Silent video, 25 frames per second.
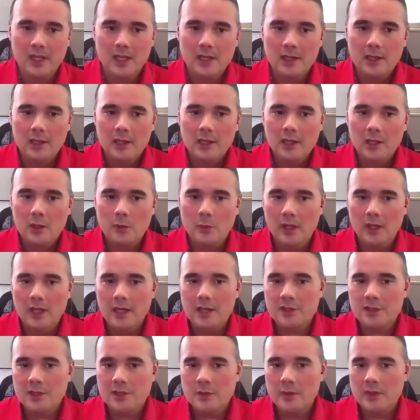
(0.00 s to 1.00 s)
It will
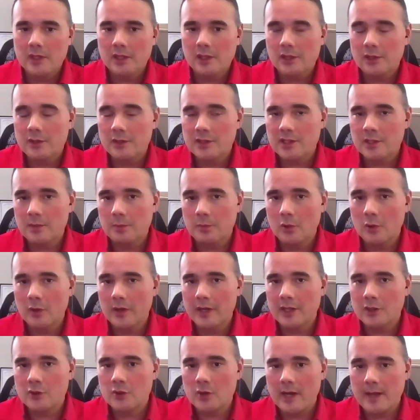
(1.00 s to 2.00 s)
also include
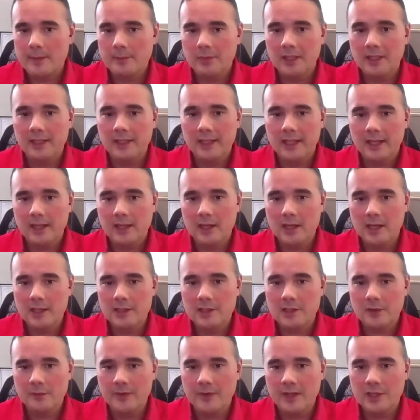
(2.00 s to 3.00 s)
supporting tribally led
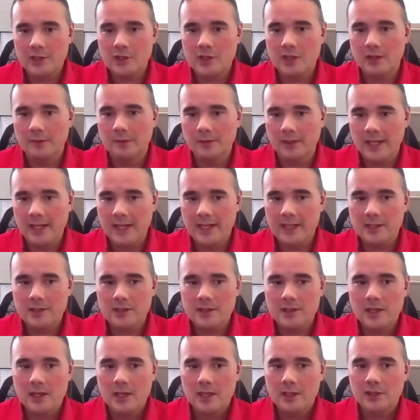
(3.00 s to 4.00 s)
conservation of
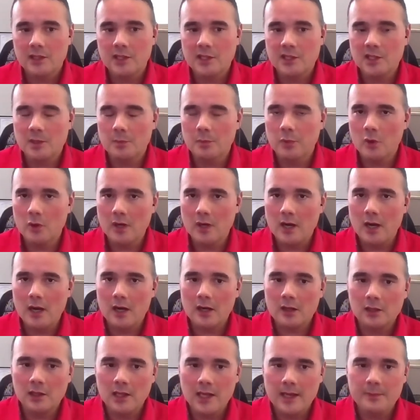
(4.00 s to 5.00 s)
lands to support
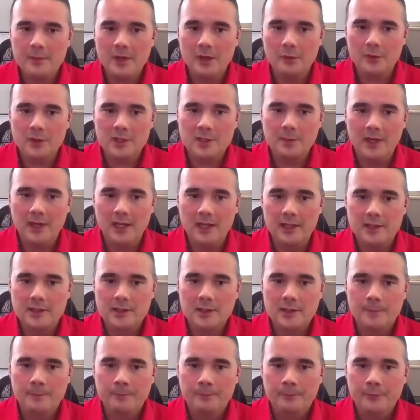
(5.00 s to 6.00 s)
our climate
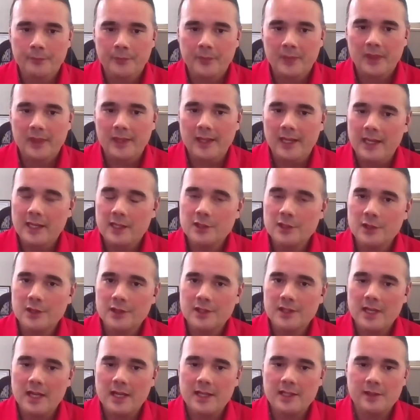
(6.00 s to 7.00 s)
response, the
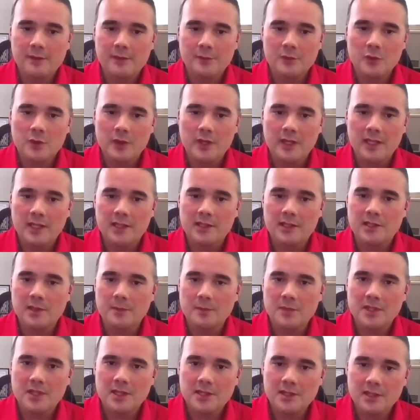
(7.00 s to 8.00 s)
exercise of treaty and
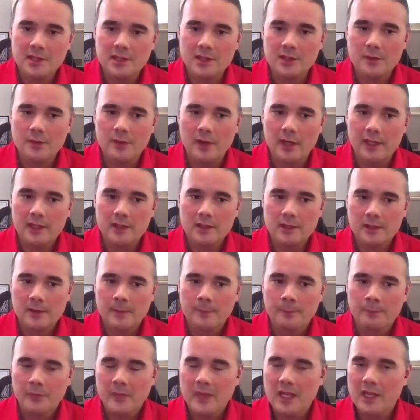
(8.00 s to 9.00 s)
subsistence rights,
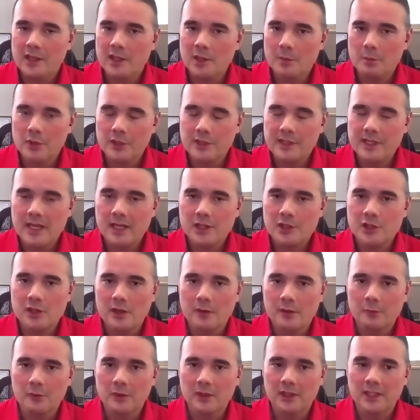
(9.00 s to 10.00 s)
and the
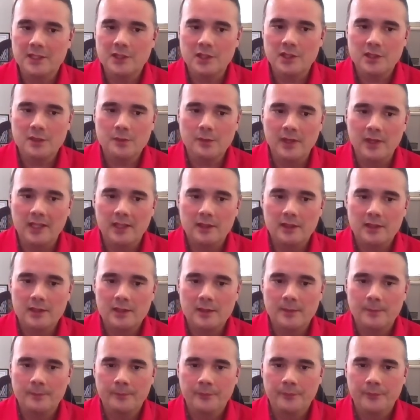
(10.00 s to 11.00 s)
protection of religious
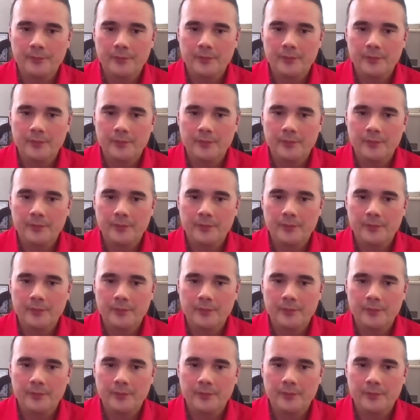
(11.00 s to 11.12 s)
rights.